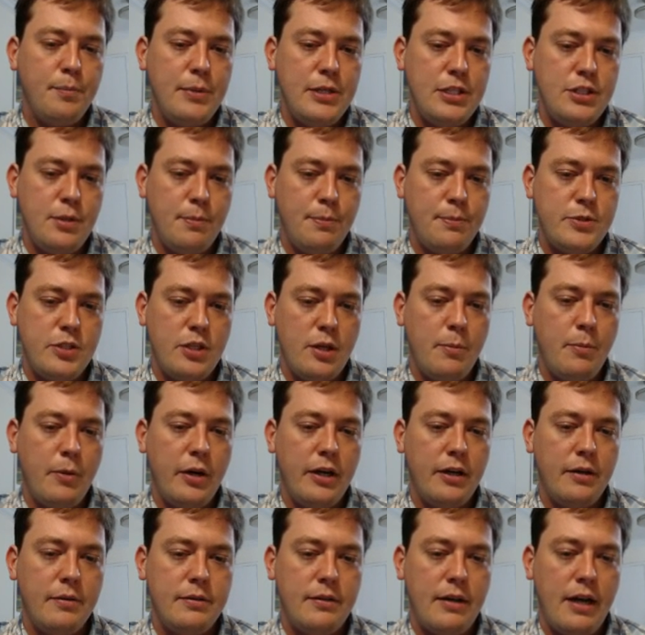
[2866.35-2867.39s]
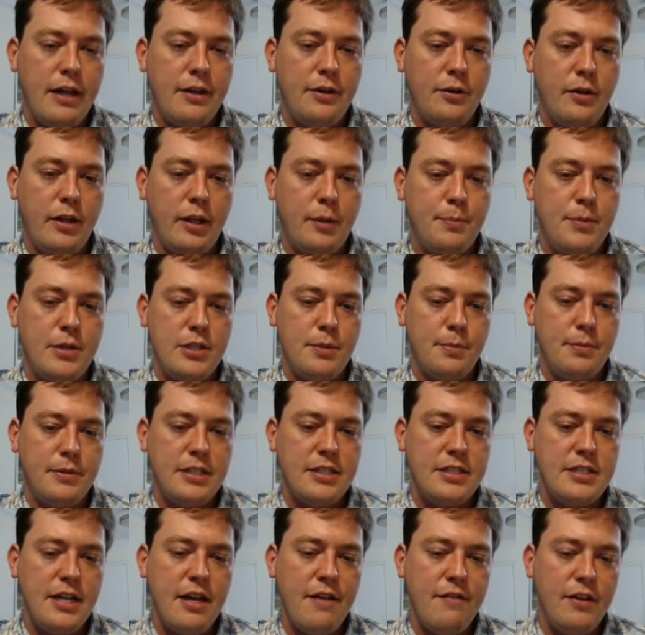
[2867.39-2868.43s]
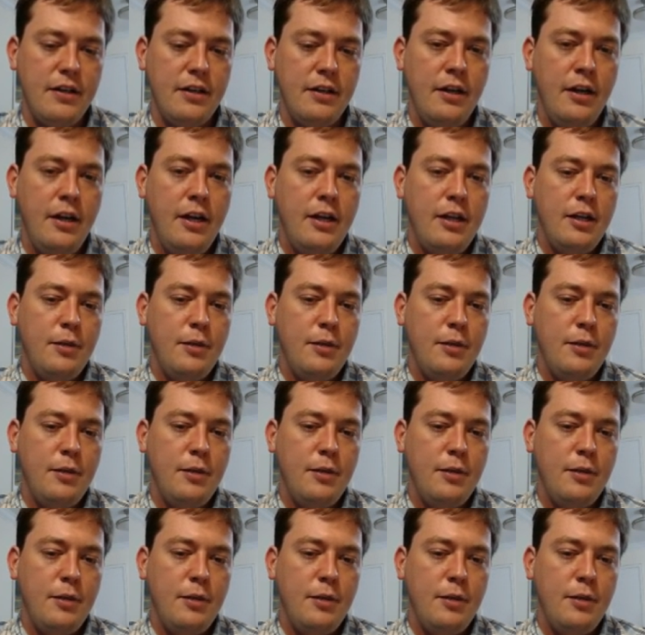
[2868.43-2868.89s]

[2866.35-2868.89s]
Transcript: bishop somewhere, either like bishop d7,